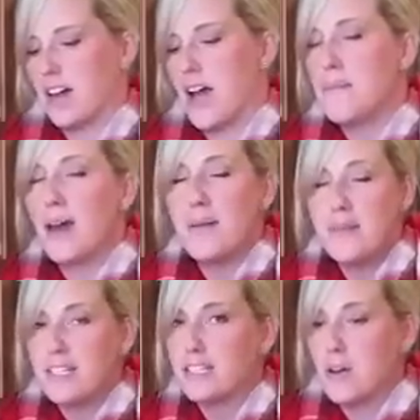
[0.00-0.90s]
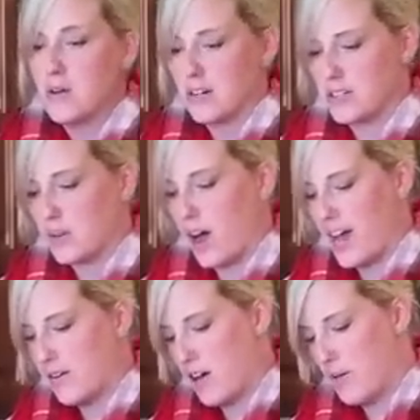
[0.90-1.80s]
I'm not a big sewer, so
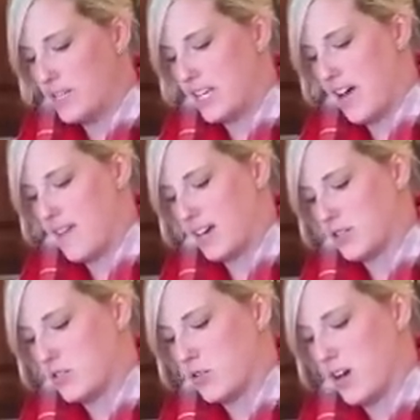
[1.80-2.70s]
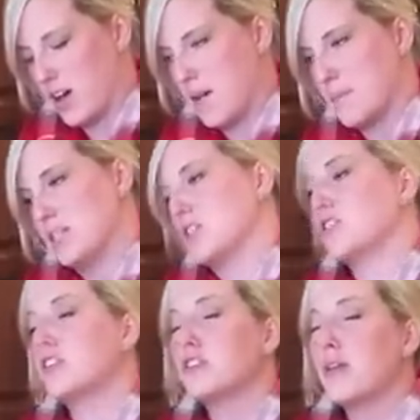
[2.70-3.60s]
I don't always have extra
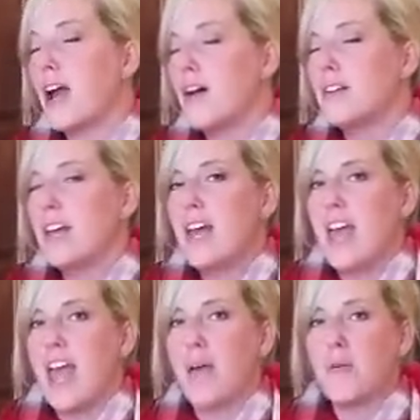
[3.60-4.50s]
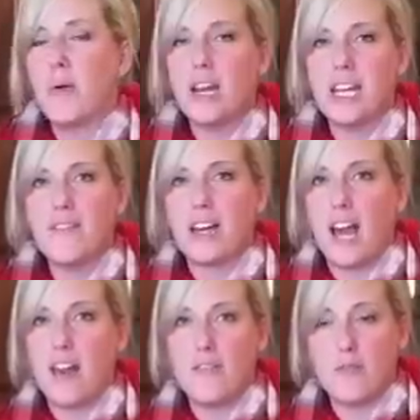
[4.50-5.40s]
material around, and we want to give it
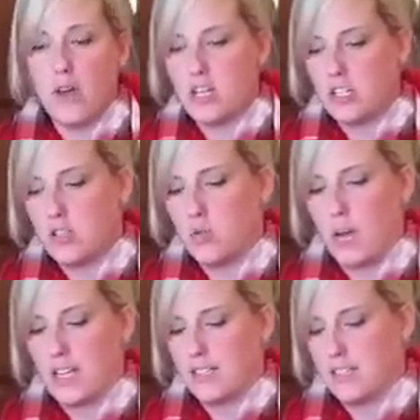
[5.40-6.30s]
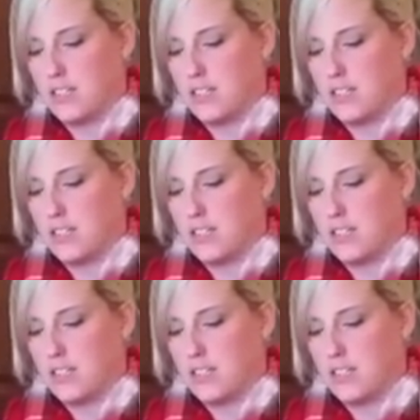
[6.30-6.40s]
kind of a fresh twist.